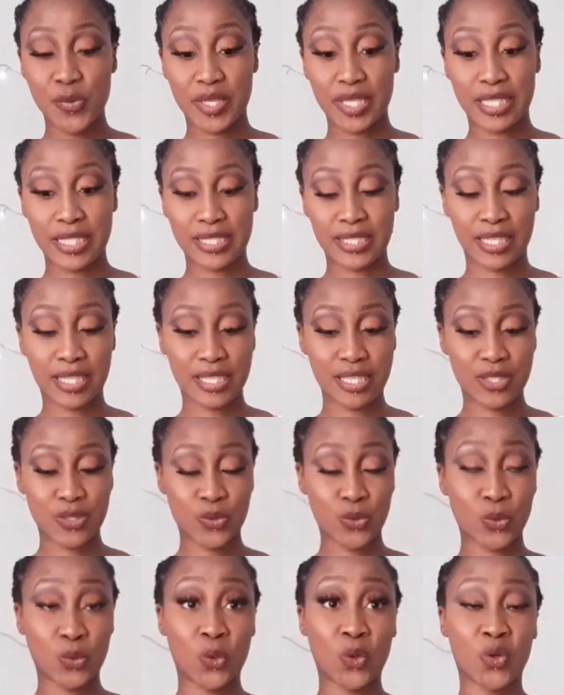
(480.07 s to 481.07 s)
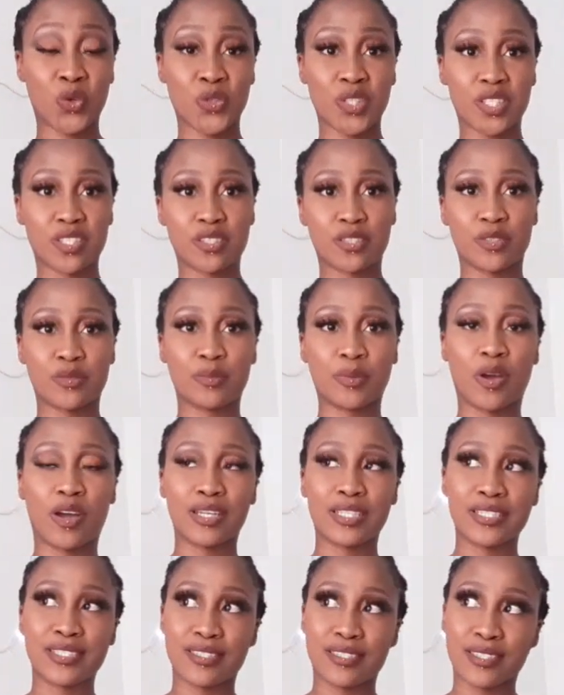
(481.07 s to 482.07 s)
when they say there's no return
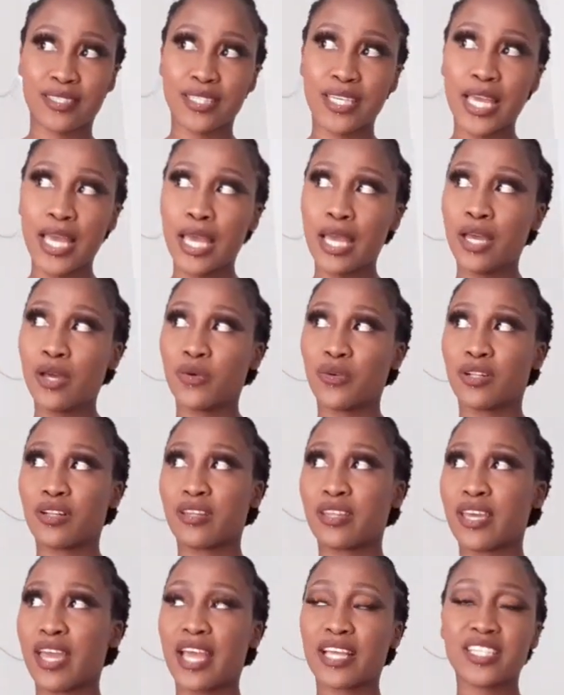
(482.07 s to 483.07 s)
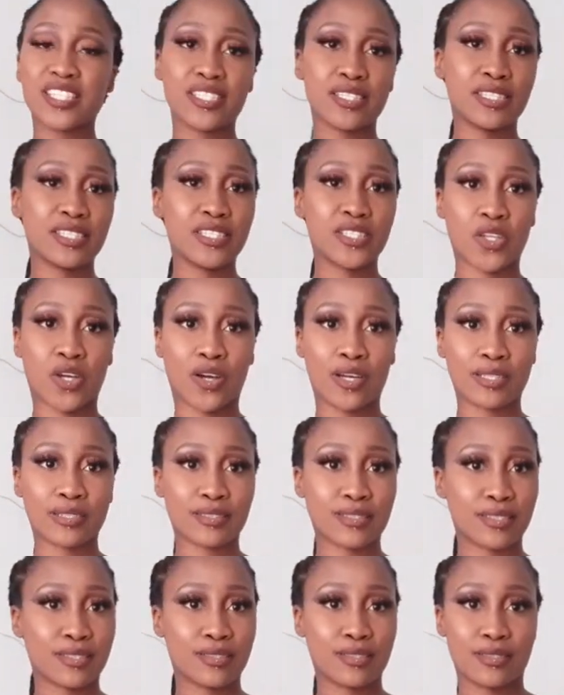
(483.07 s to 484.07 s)
policy. Well, they're actually
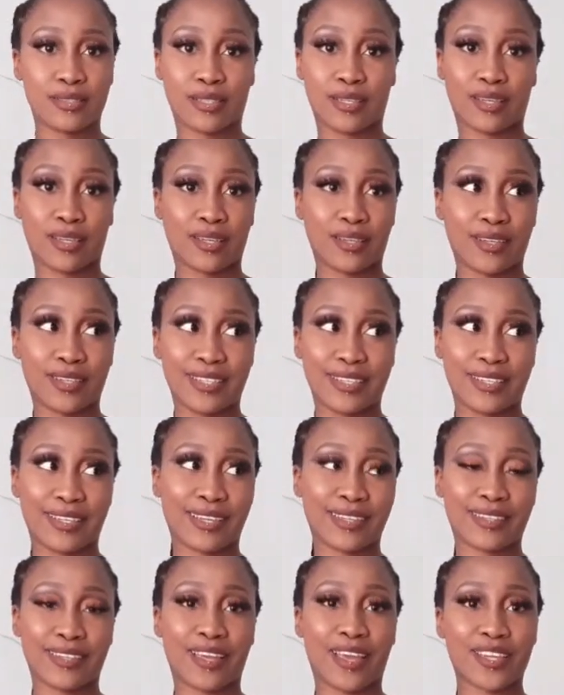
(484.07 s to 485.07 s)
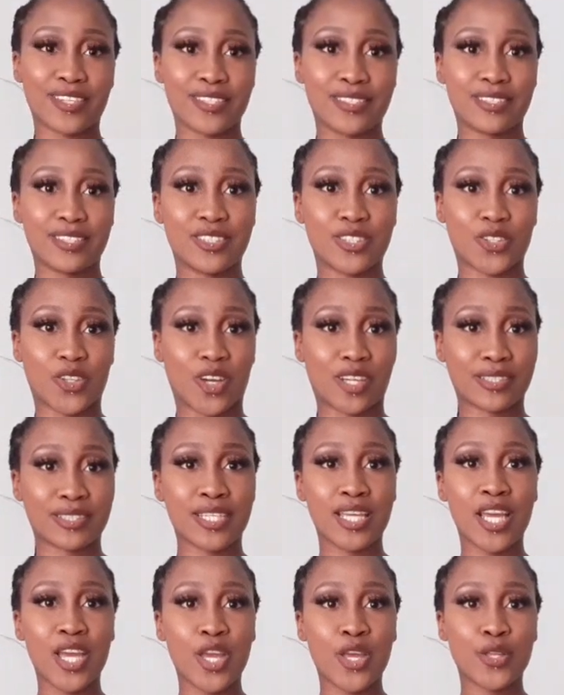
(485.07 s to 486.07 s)
not, hey? Like, they're actually not.
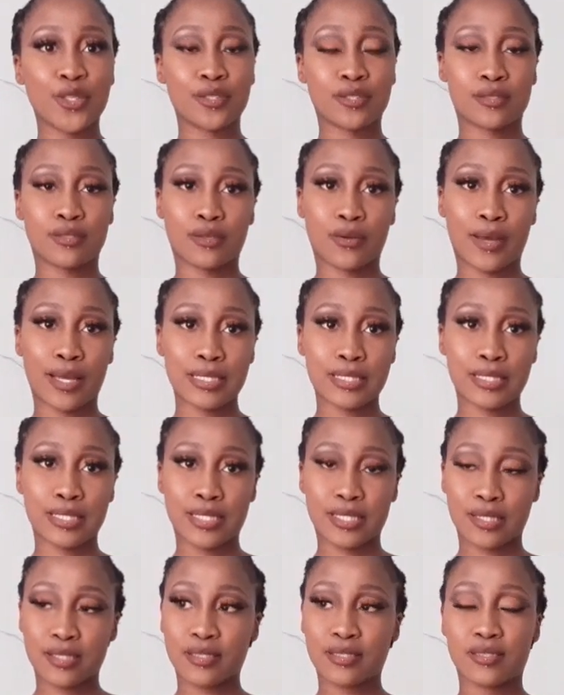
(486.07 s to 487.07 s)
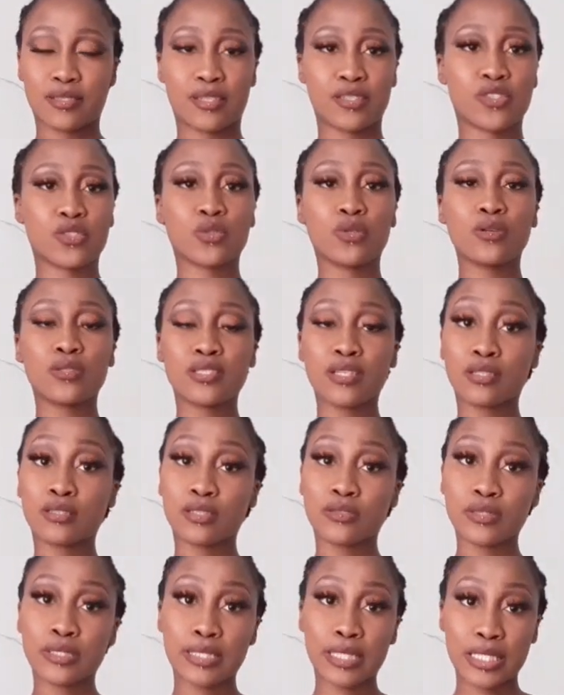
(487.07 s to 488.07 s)
So I suggest that you go
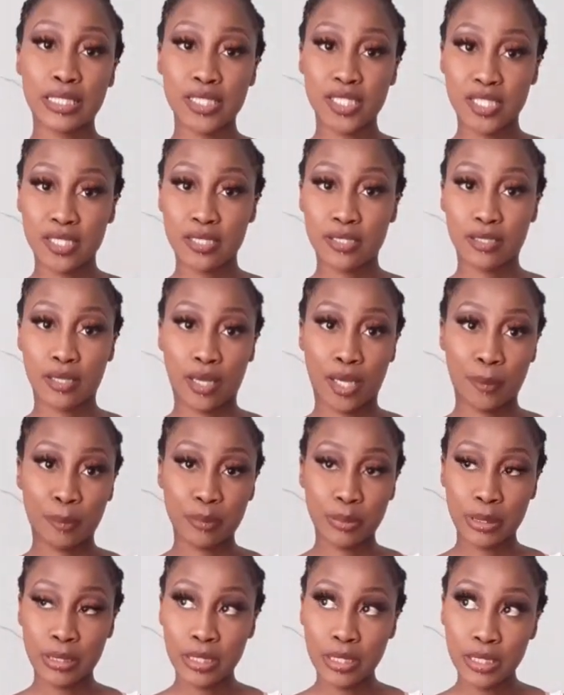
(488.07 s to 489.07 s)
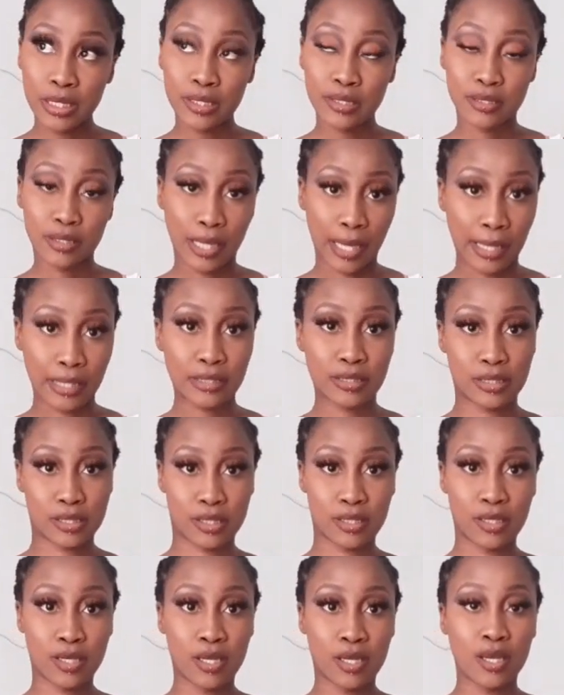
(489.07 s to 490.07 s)
download that Shein app and
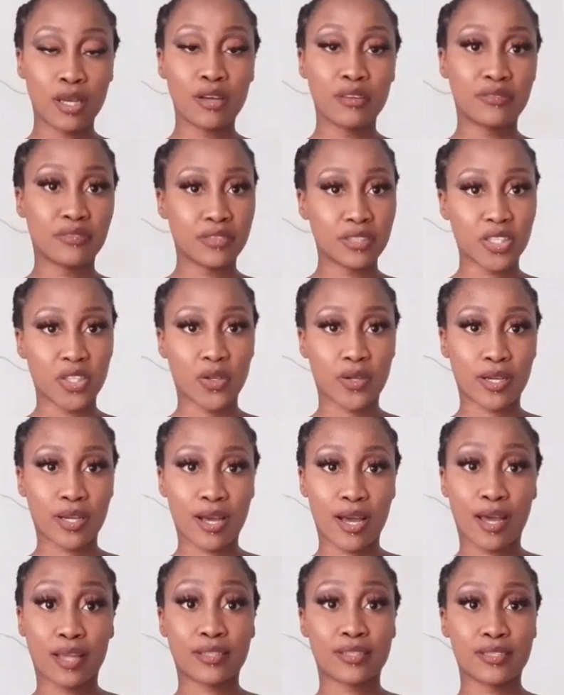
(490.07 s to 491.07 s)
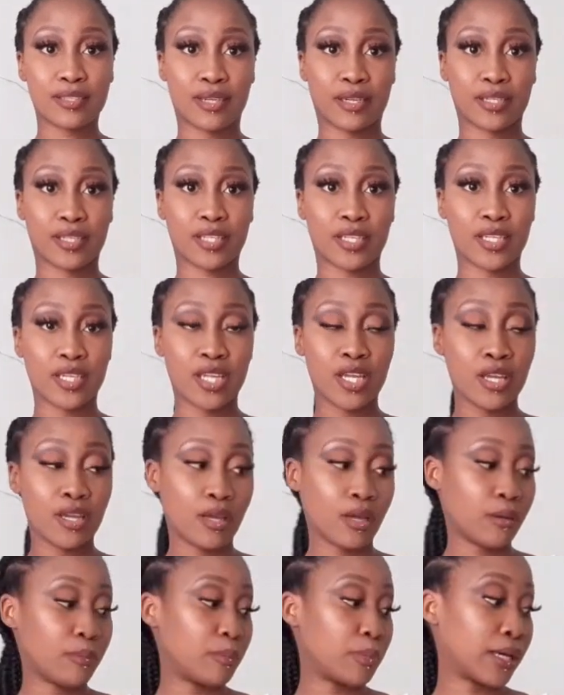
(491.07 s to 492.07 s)
fill your cart, honey.
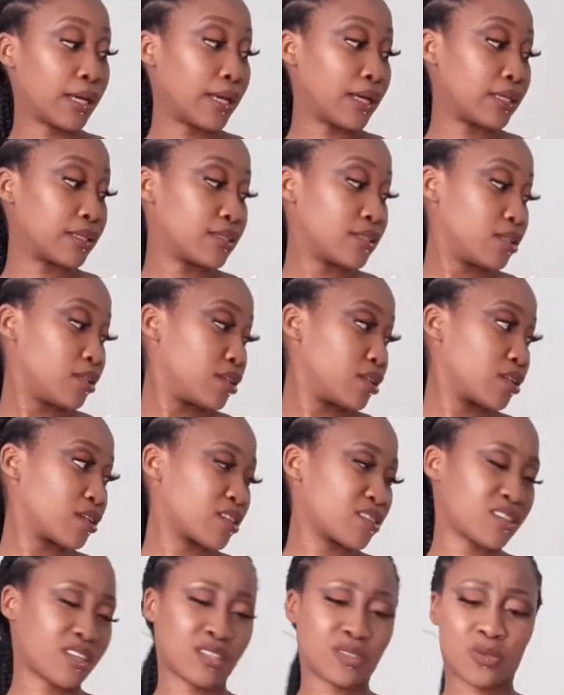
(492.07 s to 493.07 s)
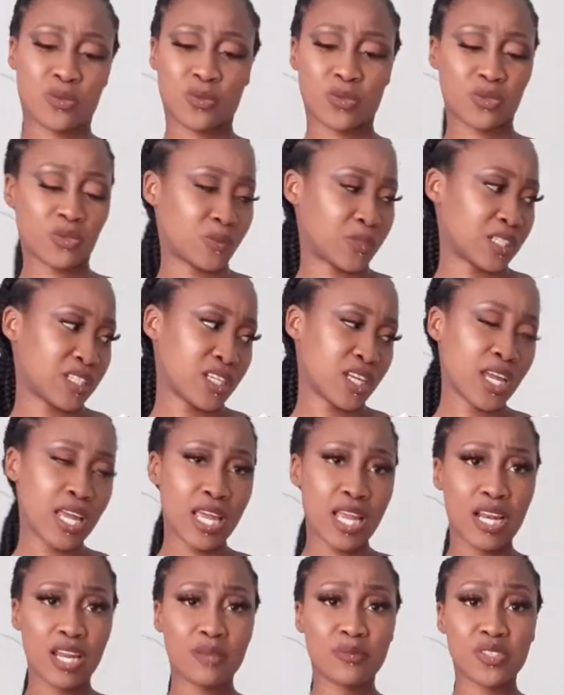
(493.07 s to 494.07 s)
But, wish I talk too much.
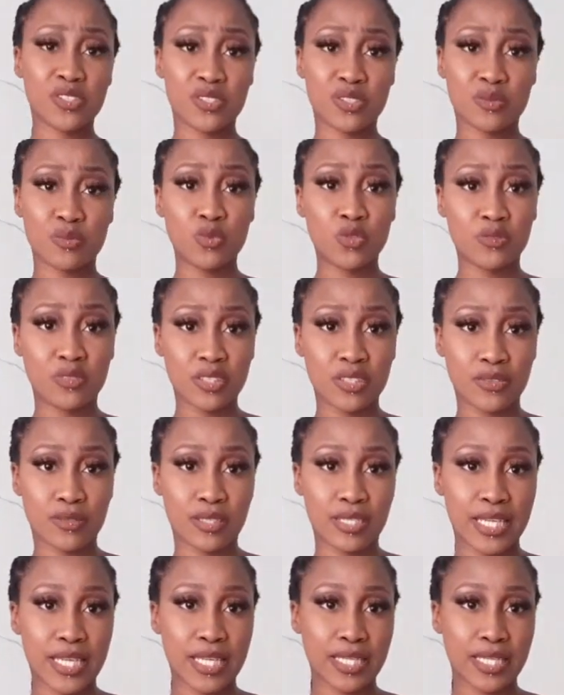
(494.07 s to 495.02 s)
Let me move to the